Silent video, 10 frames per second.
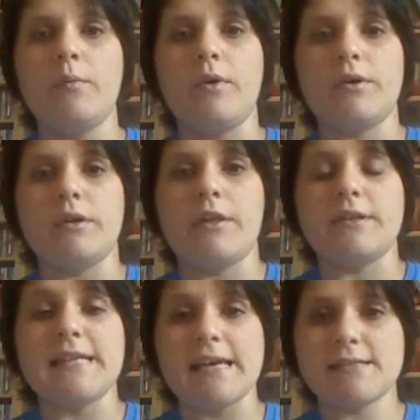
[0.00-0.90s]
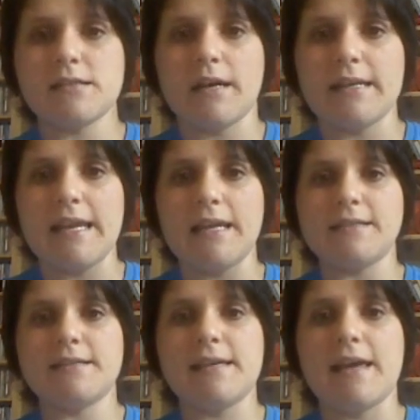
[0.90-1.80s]
what are the tests I'd
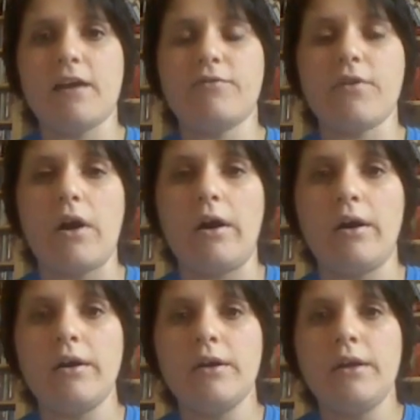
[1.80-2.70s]
need to see how far